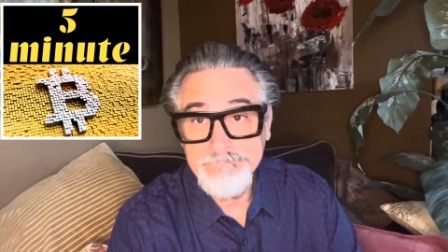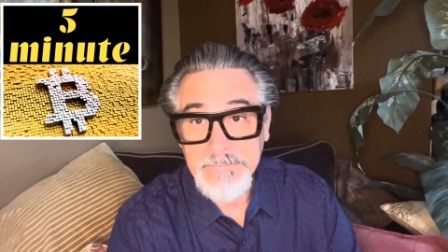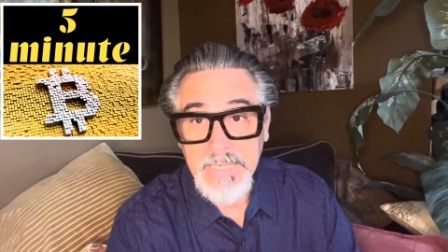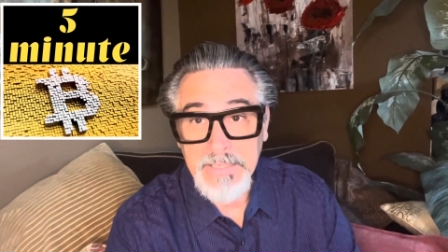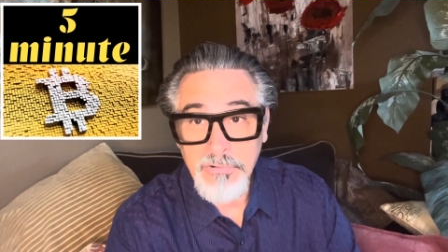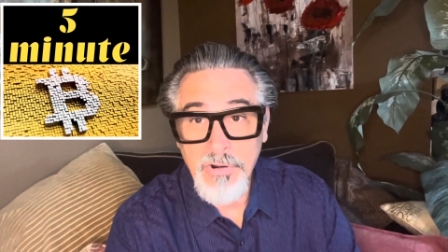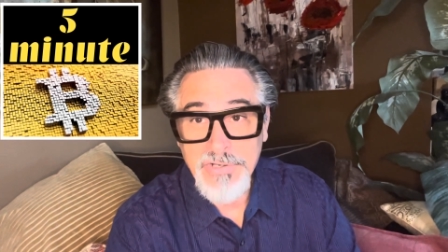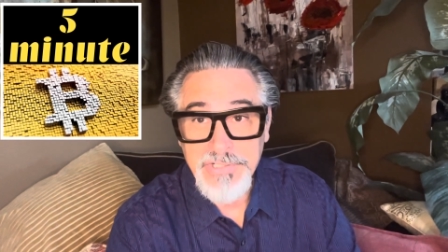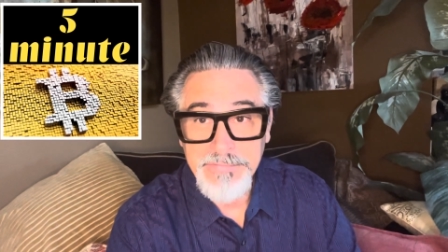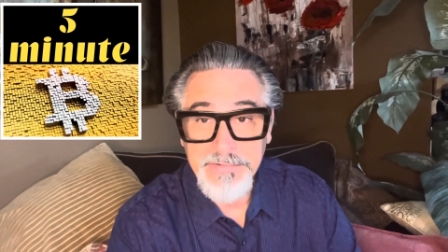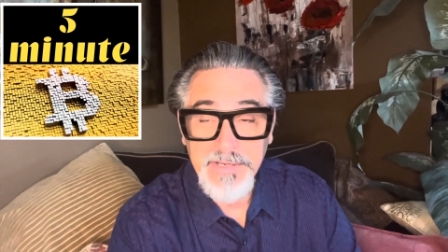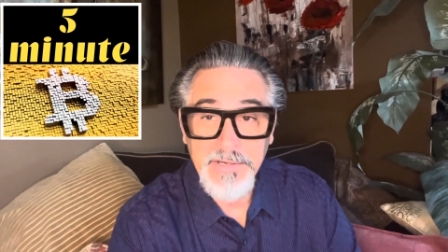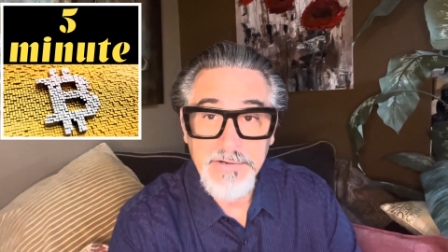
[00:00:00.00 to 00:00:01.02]
and cross your
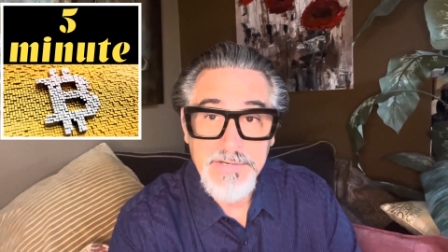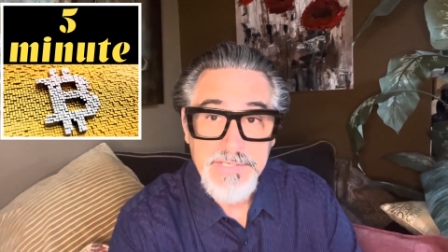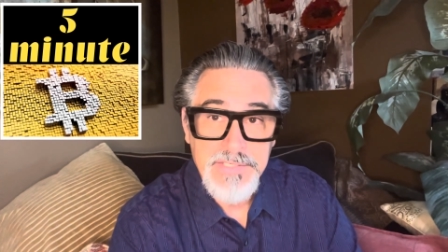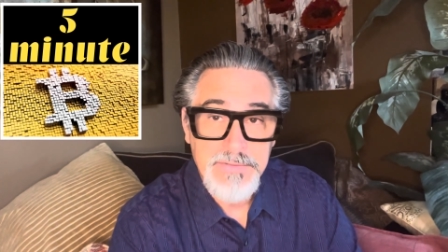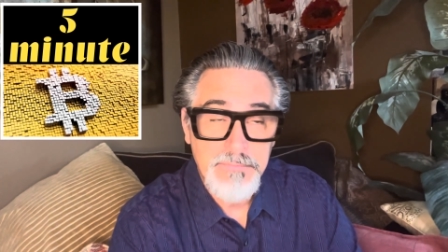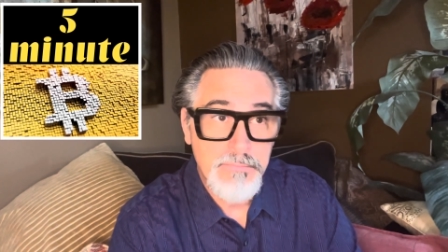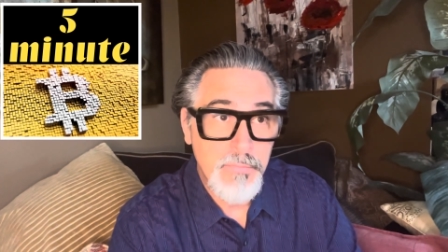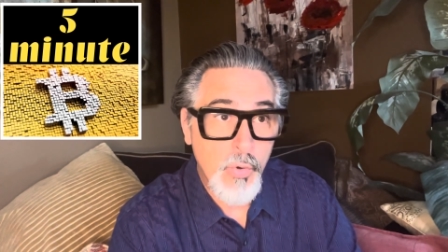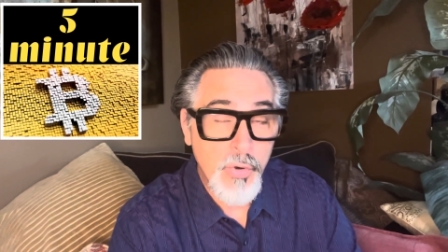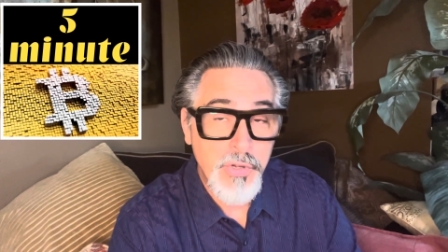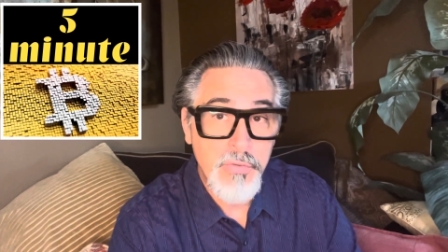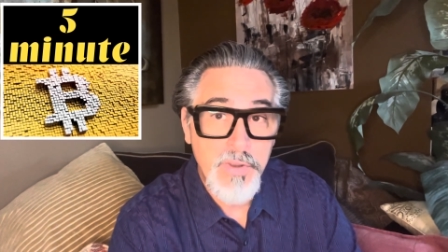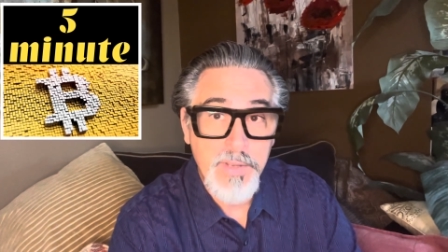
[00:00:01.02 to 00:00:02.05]
fingers,
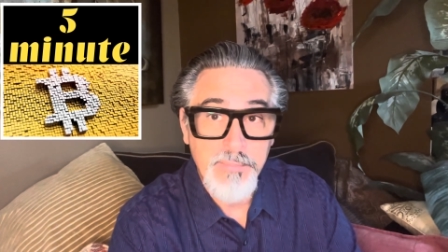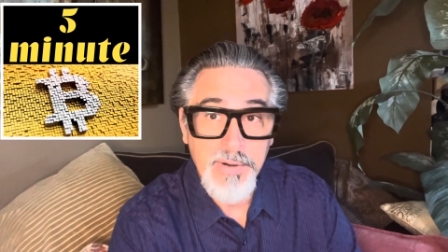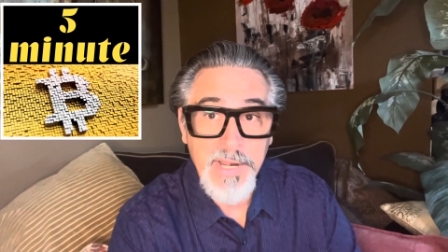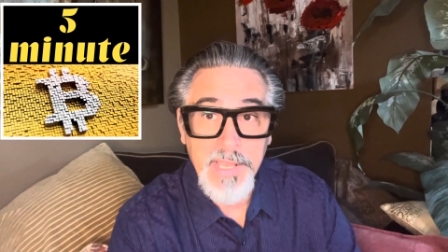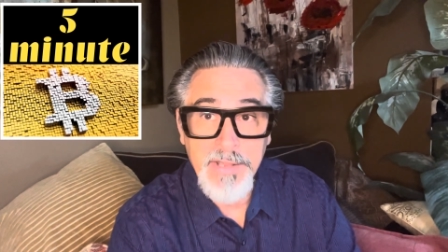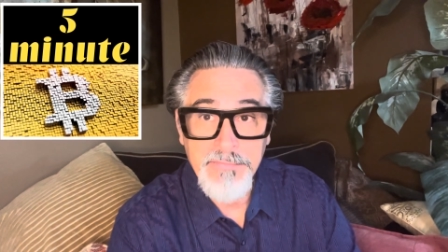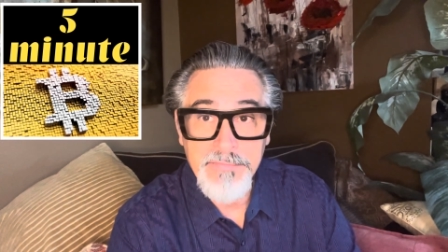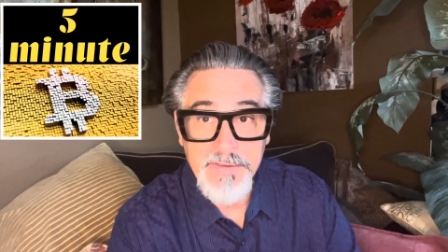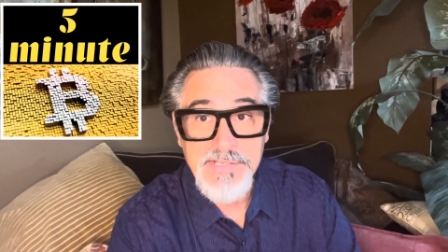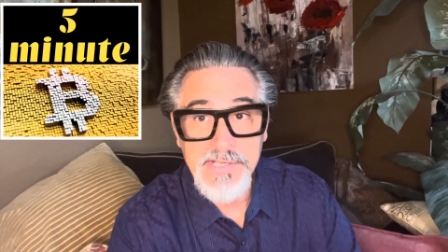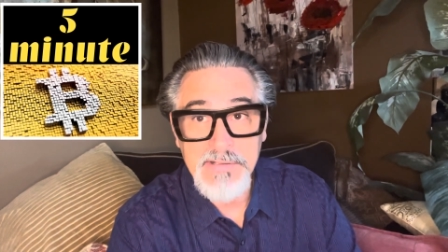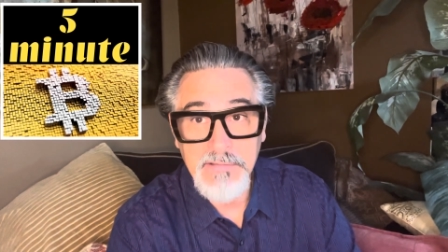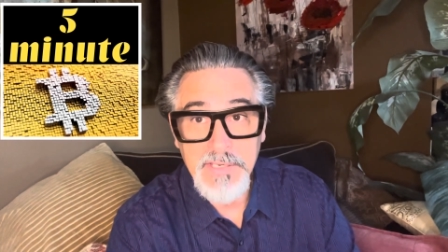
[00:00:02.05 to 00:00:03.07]
or you could bring it
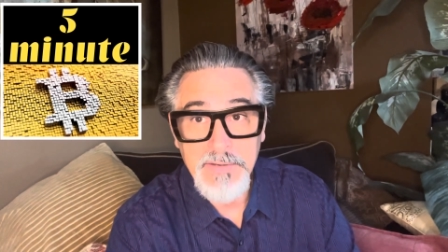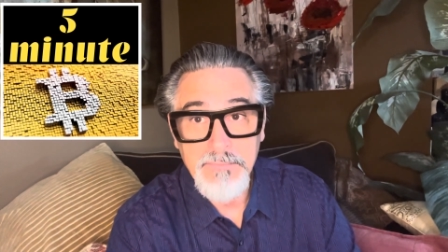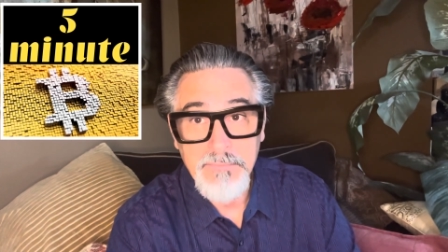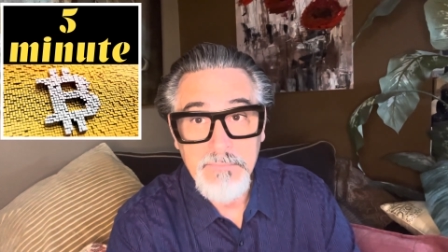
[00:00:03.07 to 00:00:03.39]
physically.